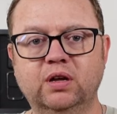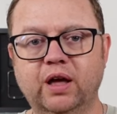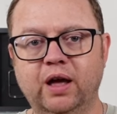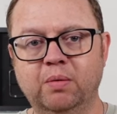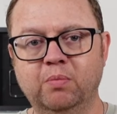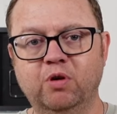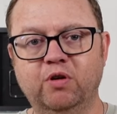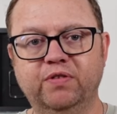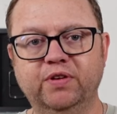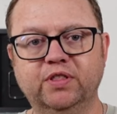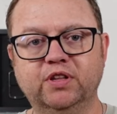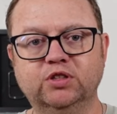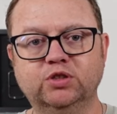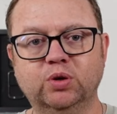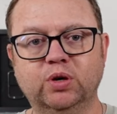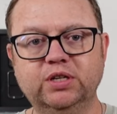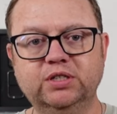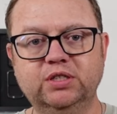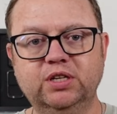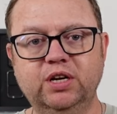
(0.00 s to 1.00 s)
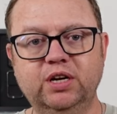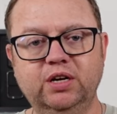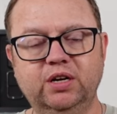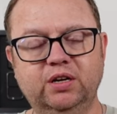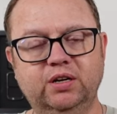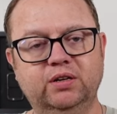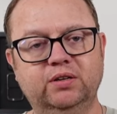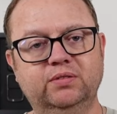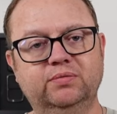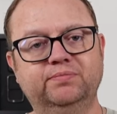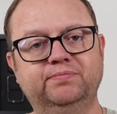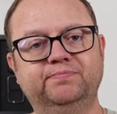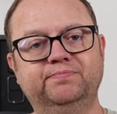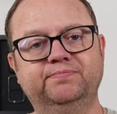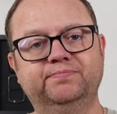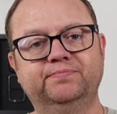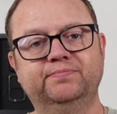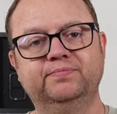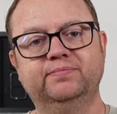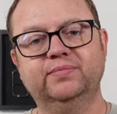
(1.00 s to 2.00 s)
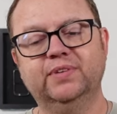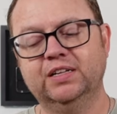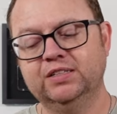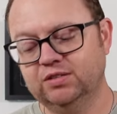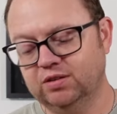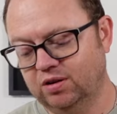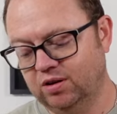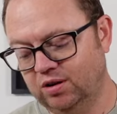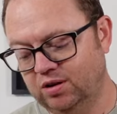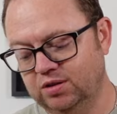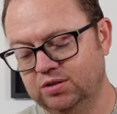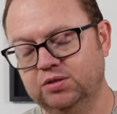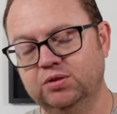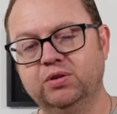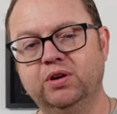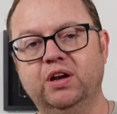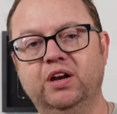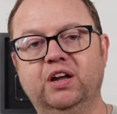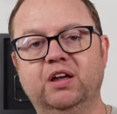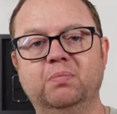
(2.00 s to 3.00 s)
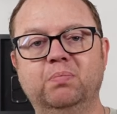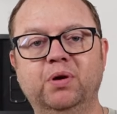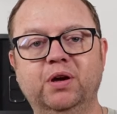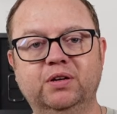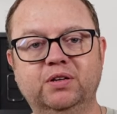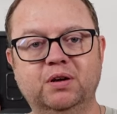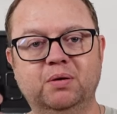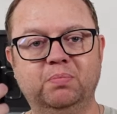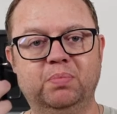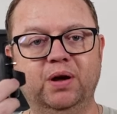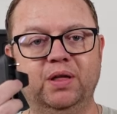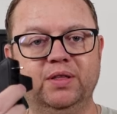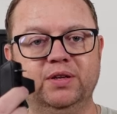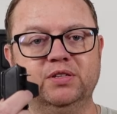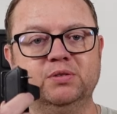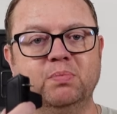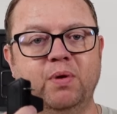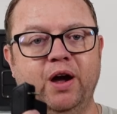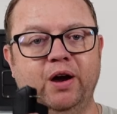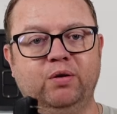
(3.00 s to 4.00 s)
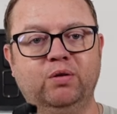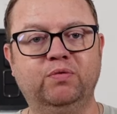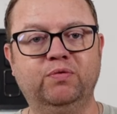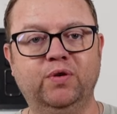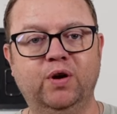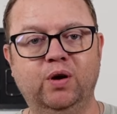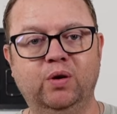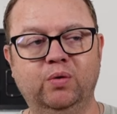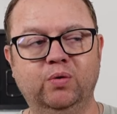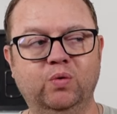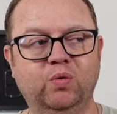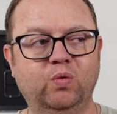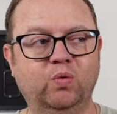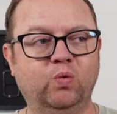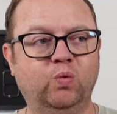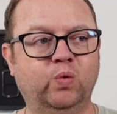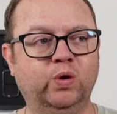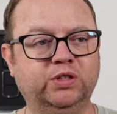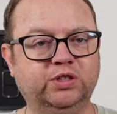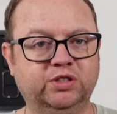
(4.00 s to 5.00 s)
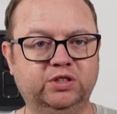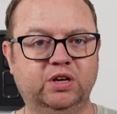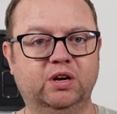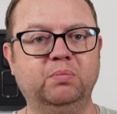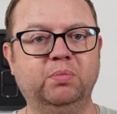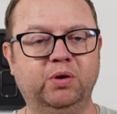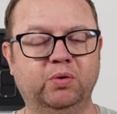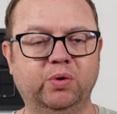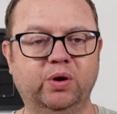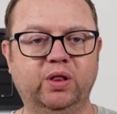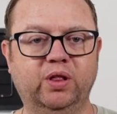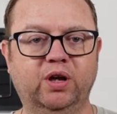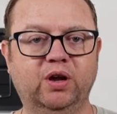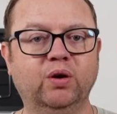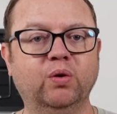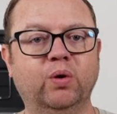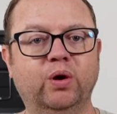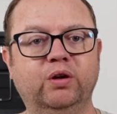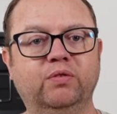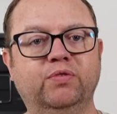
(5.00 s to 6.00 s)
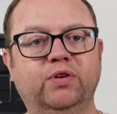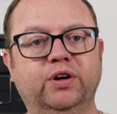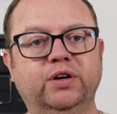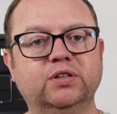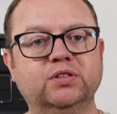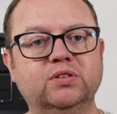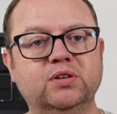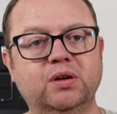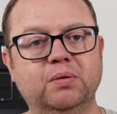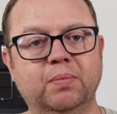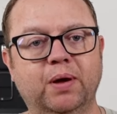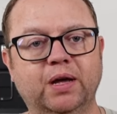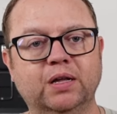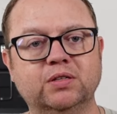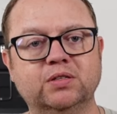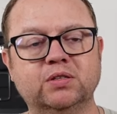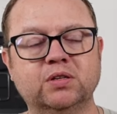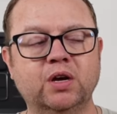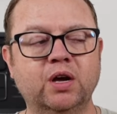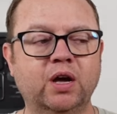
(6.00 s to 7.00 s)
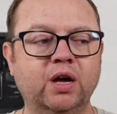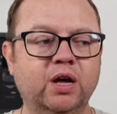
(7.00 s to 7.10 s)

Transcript: and moving the joystick, that's also gonna get picked up by this microphone, which is gonna be really annoying for your teammates.